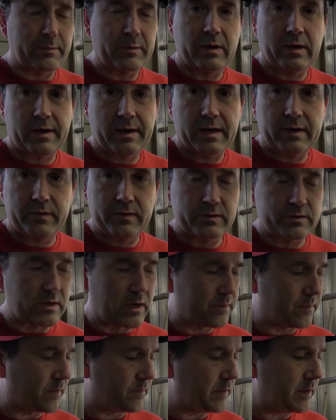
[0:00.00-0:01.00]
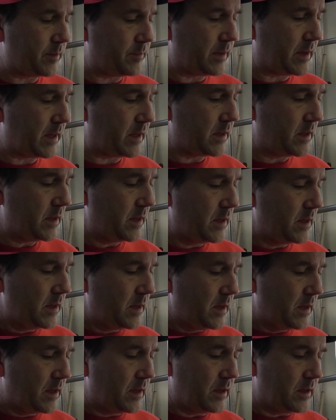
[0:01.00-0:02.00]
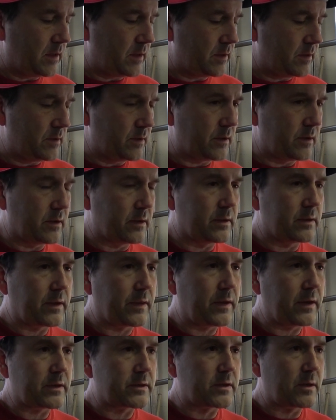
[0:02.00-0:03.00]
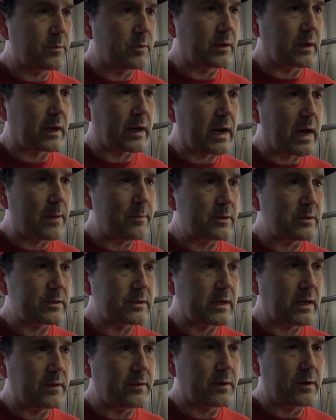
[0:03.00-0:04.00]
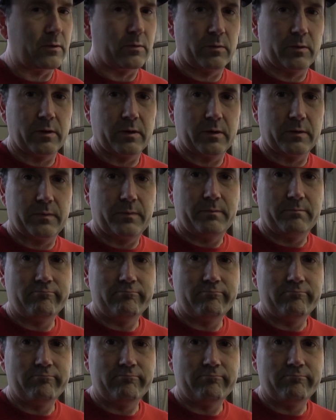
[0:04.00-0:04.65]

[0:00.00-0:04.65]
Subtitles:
I got this off of eBay, and I think some of the comments on there were